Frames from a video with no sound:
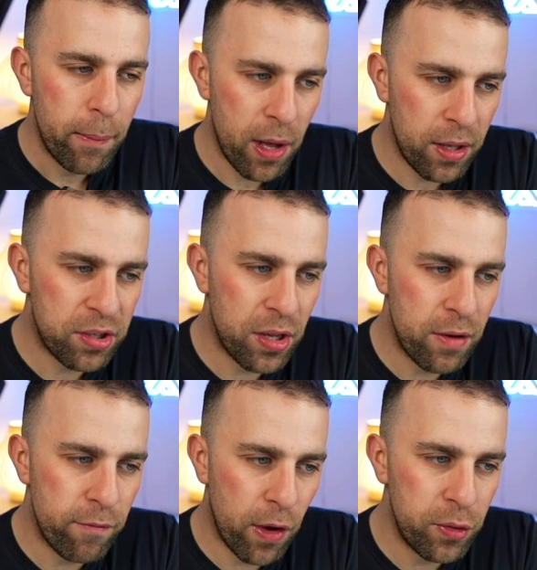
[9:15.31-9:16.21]

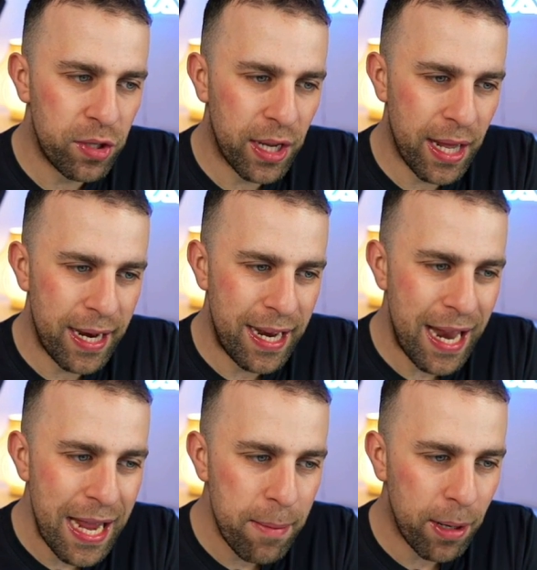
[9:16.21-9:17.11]
person, voting, and
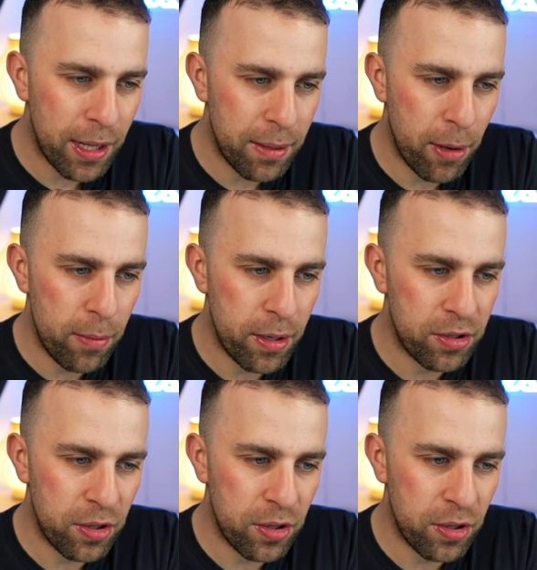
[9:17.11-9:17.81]
label at the moment.